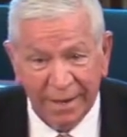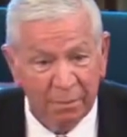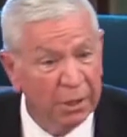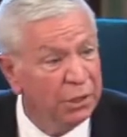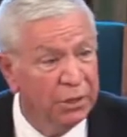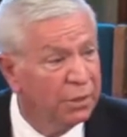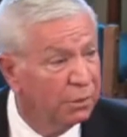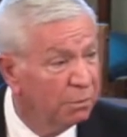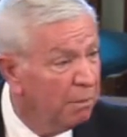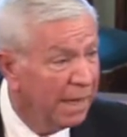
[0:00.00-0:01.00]
But you
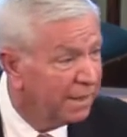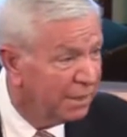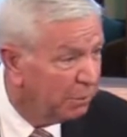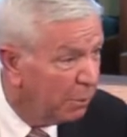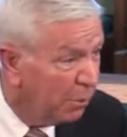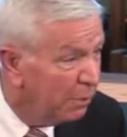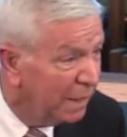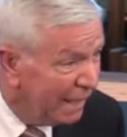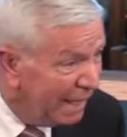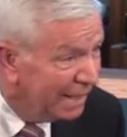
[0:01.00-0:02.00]
don't make the appointment,
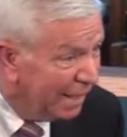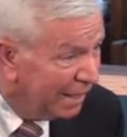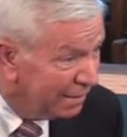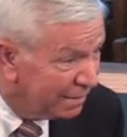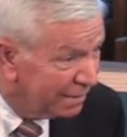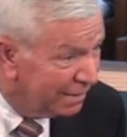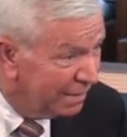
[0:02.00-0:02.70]
He does.